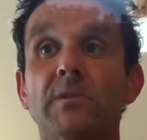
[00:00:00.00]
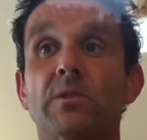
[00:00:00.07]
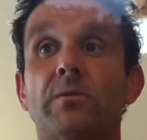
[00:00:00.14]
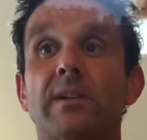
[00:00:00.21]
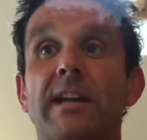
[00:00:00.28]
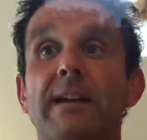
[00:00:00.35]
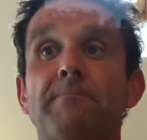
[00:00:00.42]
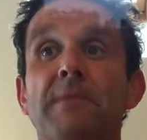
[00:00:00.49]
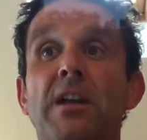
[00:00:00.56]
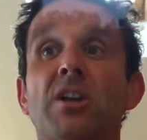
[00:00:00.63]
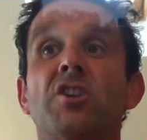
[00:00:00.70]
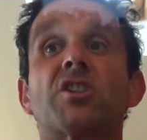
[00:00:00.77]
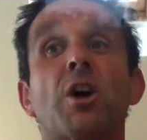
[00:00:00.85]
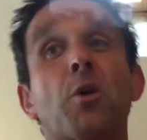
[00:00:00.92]
Okay,
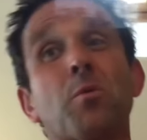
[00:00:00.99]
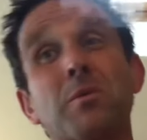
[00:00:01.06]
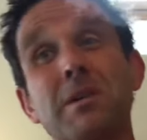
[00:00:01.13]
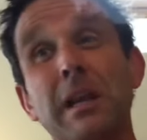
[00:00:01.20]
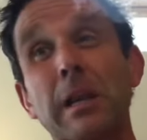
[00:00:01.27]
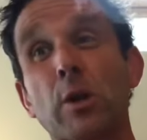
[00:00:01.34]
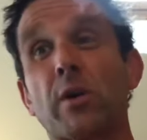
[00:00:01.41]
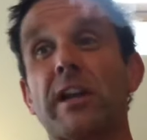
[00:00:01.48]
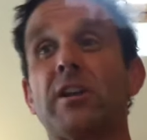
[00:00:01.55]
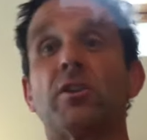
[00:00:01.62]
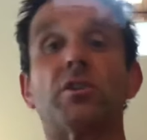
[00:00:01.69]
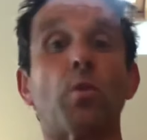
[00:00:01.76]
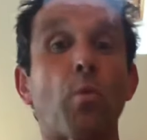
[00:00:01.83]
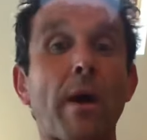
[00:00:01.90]
so looking on
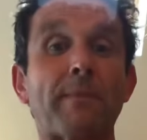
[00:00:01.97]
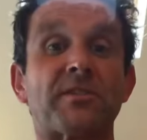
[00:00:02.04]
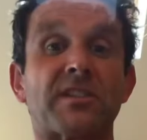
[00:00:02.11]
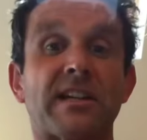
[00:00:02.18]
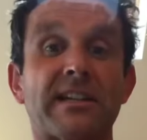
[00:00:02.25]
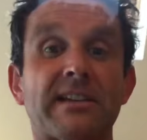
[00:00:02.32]
the website